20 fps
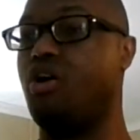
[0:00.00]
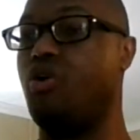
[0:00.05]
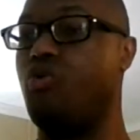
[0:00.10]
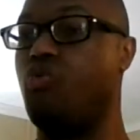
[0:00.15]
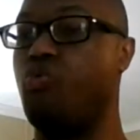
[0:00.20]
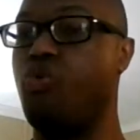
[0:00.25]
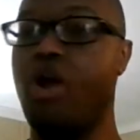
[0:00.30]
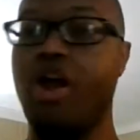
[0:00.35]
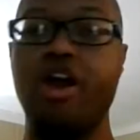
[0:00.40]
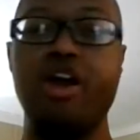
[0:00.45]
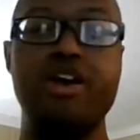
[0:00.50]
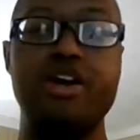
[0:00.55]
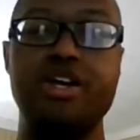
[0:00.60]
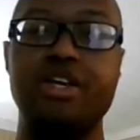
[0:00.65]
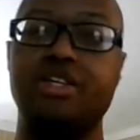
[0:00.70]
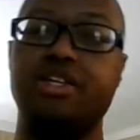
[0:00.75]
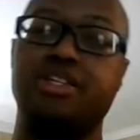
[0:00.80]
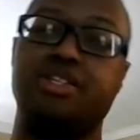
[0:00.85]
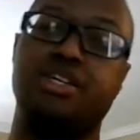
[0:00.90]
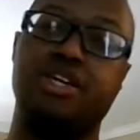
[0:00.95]
where
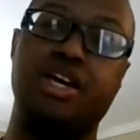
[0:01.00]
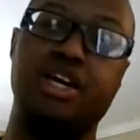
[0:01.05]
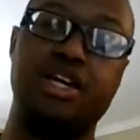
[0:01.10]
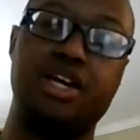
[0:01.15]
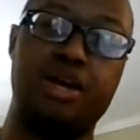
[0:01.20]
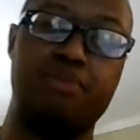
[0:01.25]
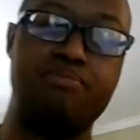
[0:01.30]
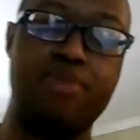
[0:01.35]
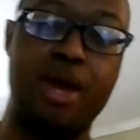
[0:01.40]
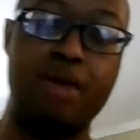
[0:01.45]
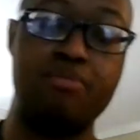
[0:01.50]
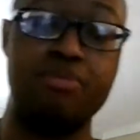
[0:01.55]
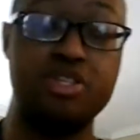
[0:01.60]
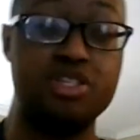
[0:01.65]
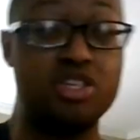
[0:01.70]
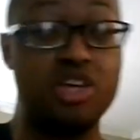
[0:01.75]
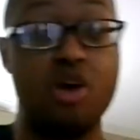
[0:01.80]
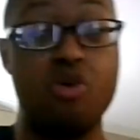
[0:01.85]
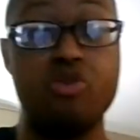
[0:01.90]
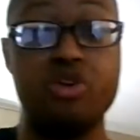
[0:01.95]
did the 10
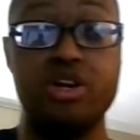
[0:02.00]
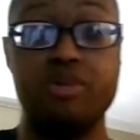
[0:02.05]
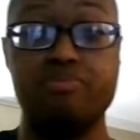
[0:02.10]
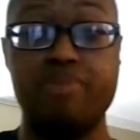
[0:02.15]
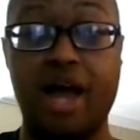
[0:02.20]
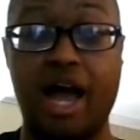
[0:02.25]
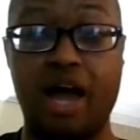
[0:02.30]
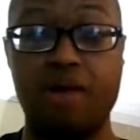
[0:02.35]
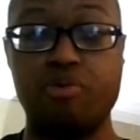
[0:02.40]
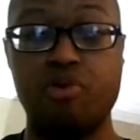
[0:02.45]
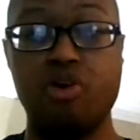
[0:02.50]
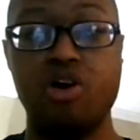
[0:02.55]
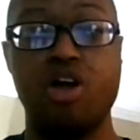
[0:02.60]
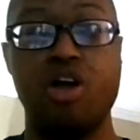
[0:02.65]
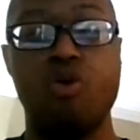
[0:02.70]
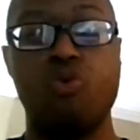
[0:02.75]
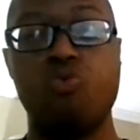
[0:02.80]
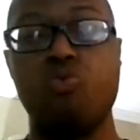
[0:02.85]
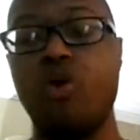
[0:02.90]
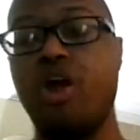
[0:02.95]
commandments go in the Bible?
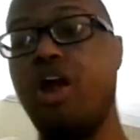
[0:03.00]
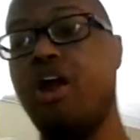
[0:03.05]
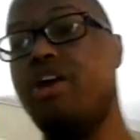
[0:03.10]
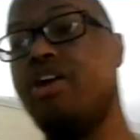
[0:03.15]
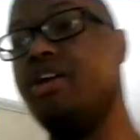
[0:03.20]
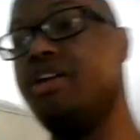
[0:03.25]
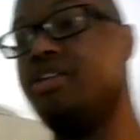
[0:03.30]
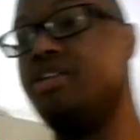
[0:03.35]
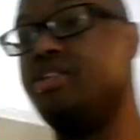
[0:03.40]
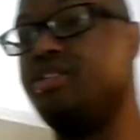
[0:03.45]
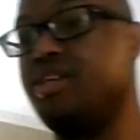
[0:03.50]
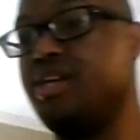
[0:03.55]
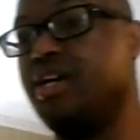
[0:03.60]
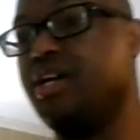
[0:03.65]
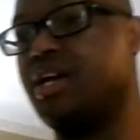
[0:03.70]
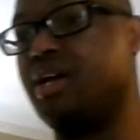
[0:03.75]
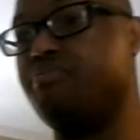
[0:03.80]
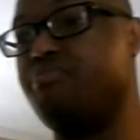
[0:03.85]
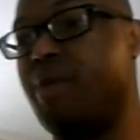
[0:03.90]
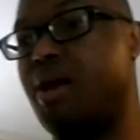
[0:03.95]
Where did the 10
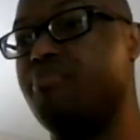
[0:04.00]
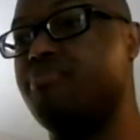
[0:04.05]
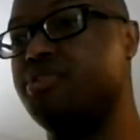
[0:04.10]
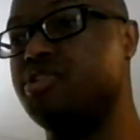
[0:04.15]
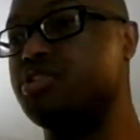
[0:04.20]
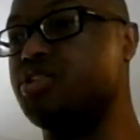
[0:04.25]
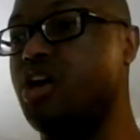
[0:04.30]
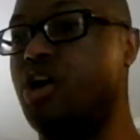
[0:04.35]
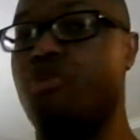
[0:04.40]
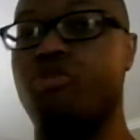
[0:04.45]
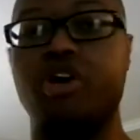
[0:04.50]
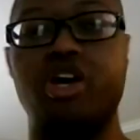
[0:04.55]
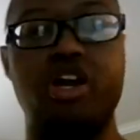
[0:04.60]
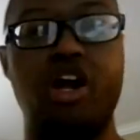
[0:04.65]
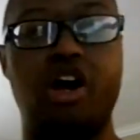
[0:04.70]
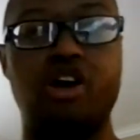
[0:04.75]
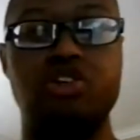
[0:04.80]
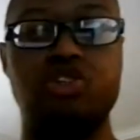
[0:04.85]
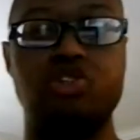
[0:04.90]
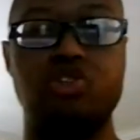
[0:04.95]
commandments go in
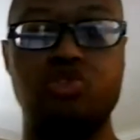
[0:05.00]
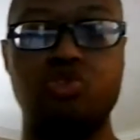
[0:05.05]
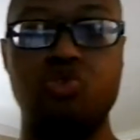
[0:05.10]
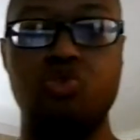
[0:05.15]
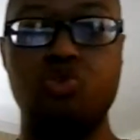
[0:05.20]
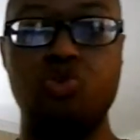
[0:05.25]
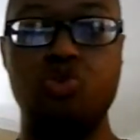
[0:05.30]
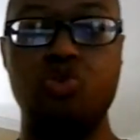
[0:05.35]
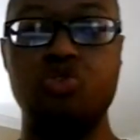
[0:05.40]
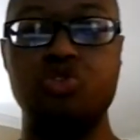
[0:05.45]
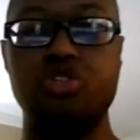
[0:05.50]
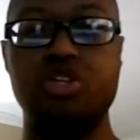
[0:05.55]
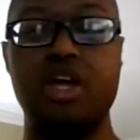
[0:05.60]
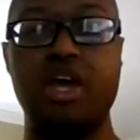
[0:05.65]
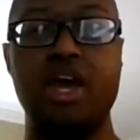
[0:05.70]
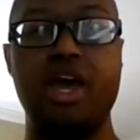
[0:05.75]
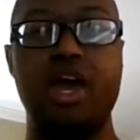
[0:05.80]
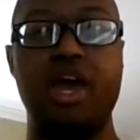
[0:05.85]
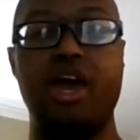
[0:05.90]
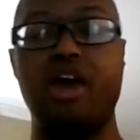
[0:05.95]
our schools,
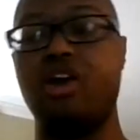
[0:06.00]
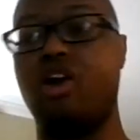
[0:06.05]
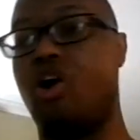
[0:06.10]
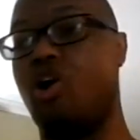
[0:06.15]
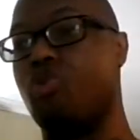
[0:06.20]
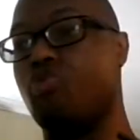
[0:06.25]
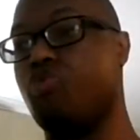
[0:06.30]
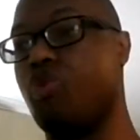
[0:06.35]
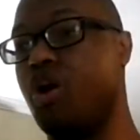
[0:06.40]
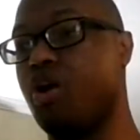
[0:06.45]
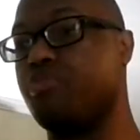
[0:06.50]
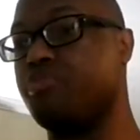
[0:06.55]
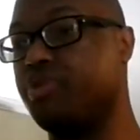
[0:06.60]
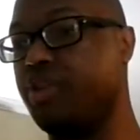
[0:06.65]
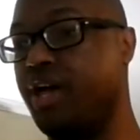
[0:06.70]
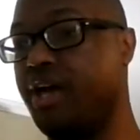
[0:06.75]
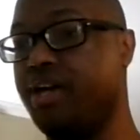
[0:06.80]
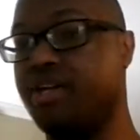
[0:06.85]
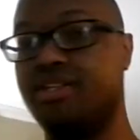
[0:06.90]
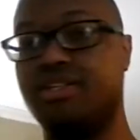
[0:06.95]
in our
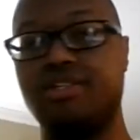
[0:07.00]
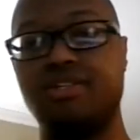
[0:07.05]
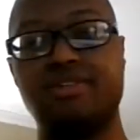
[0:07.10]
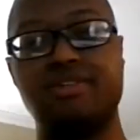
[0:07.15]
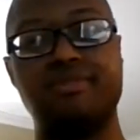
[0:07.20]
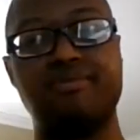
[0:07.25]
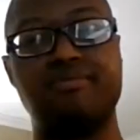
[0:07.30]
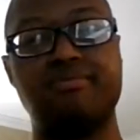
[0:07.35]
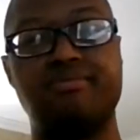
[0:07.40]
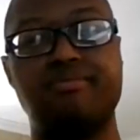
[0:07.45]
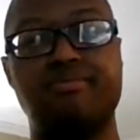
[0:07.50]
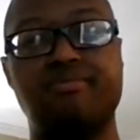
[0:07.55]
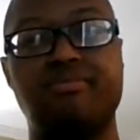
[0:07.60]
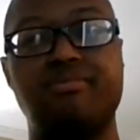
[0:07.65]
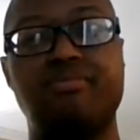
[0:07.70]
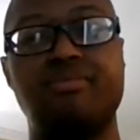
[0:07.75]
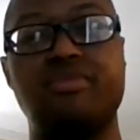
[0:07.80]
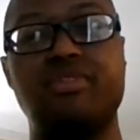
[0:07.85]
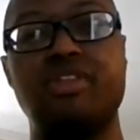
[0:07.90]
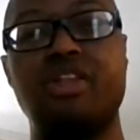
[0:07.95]
workplace?
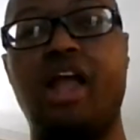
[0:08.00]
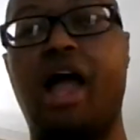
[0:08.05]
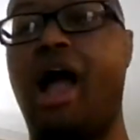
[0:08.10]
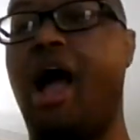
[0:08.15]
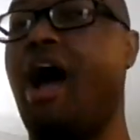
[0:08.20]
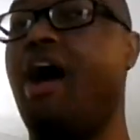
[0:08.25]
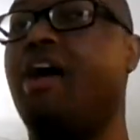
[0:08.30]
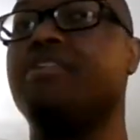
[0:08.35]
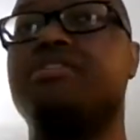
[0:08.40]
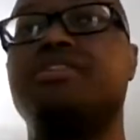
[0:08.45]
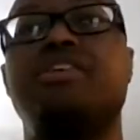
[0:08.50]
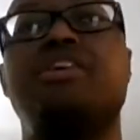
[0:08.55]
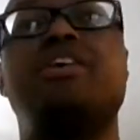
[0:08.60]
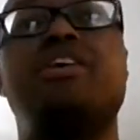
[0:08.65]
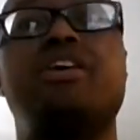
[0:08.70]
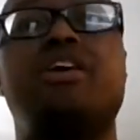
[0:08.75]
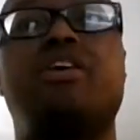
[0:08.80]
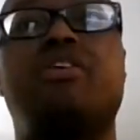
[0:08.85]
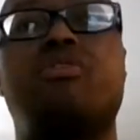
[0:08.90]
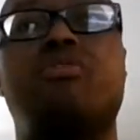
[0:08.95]
I'll tell
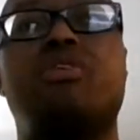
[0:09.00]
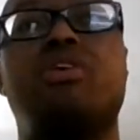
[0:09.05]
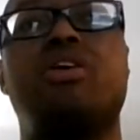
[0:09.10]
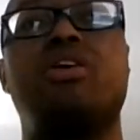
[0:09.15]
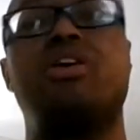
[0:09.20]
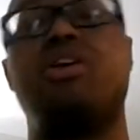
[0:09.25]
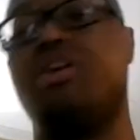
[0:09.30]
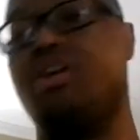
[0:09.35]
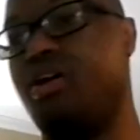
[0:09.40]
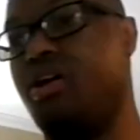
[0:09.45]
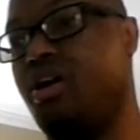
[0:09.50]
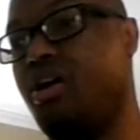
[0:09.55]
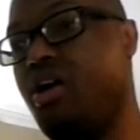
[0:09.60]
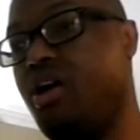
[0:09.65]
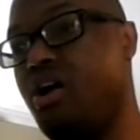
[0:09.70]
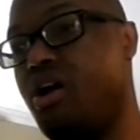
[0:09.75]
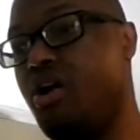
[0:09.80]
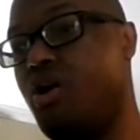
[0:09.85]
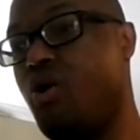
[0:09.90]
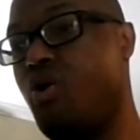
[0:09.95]
you.
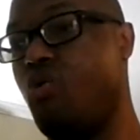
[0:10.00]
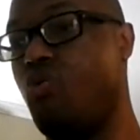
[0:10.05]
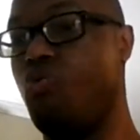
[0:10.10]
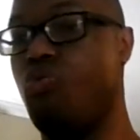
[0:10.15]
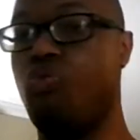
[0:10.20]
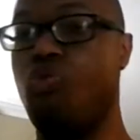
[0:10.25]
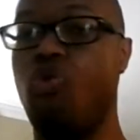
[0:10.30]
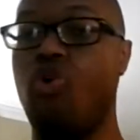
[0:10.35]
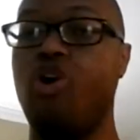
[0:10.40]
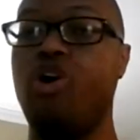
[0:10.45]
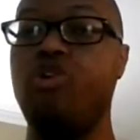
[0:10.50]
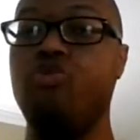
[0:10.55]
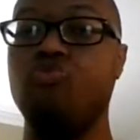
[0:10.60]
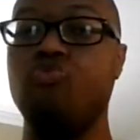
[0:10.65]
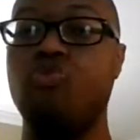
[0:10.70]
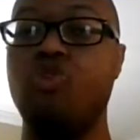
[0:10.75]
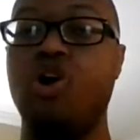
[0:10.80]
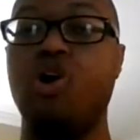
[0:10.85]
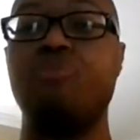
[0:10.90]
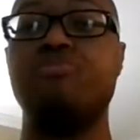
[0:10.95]
One
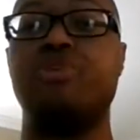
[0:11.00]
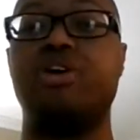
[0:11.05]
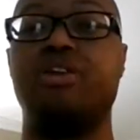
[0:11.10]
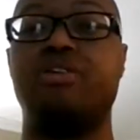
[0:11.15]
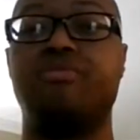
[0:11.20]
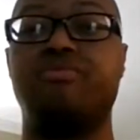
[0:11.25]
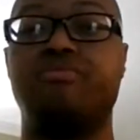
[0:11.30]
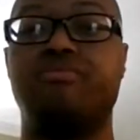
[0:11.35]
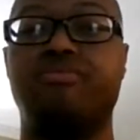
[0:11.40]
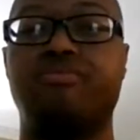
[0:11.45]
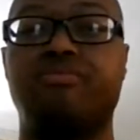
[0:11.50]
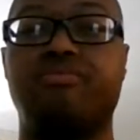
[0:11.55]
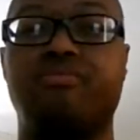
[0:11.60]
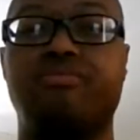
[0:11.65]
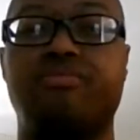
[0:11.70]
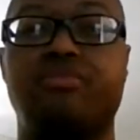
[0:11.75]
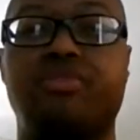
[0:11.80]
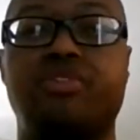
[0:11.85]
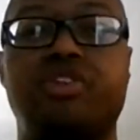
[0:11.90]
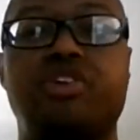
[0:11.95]
woman
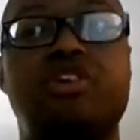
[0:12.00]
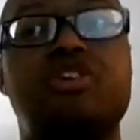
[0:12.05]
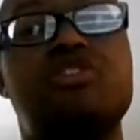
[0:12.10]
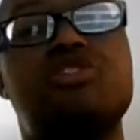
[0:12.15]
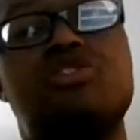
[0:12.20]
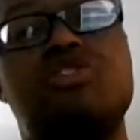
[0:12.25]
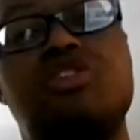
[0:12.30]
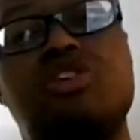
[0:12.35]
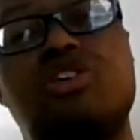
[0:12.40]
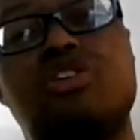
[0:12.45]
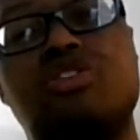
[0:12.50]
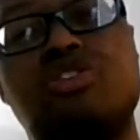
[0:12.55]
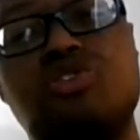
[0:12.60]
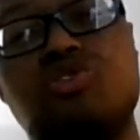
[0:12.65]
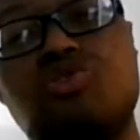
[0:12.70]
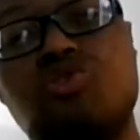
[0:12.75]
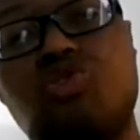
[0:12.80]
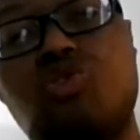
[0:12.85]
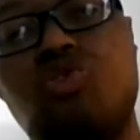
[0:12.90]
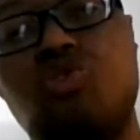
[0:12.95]
took
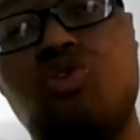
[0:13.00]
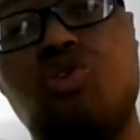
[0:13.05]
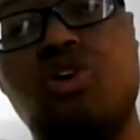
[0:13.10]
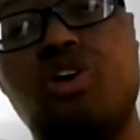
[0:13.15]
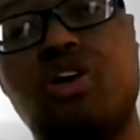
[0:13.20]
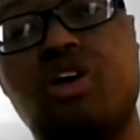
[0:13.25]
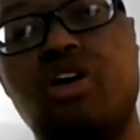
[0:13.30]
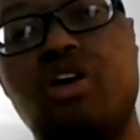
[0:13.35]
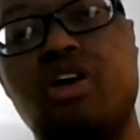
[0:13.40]
school,